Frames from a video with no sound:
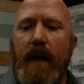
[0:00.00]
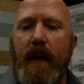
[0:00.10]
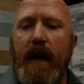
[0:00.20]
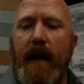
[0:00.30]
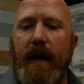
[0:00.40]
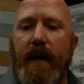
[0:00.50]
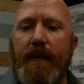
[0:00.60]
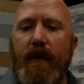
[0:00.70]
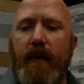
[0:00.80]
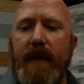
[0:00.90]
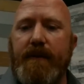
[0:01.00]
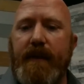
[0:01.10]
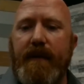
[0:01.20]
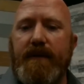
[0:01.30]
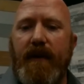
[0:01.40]
No question, but
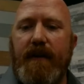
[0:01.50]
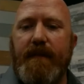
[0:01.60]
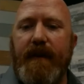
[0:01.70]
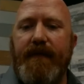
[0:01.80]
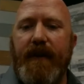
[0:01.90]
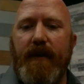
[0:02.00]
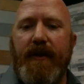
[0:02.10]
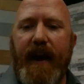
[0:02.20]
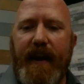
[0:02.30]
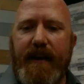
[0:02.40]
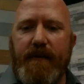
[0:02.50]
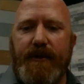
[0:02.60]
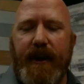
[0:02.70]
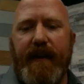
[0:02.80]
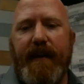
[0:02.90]
that was awesome info. Thank you,
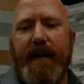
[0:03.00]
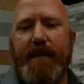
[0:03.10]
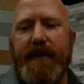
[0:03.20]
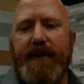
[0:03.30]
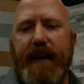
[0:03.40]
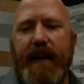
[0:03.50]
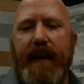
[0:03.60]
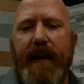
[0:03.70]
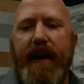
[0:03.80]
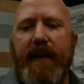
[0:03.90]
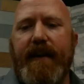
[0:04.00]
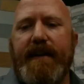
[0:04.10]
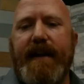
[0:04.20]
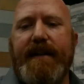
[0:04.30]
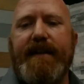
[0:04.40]
Shannon. I appreciate it. Erica
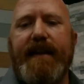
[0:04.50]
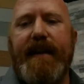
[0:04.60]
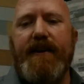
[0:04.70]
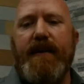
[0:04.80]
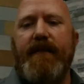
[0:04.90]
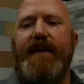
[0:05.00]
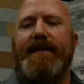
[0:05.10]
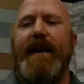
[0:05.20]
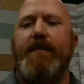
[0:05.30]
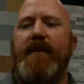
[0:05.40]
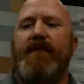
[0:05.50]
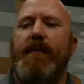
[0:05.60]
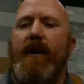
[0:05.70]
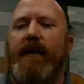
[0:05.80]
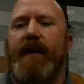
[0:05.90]
says, can you give an example of
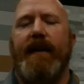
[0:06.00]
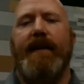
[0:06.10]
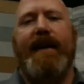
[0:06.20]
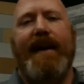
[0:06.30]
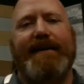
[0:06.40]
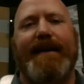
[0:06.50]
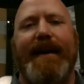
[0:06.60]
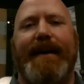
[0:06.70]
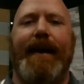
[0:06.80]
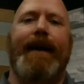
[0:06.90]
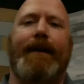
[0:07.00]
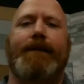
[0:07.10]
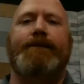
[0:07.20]
marketing? Yes, I can.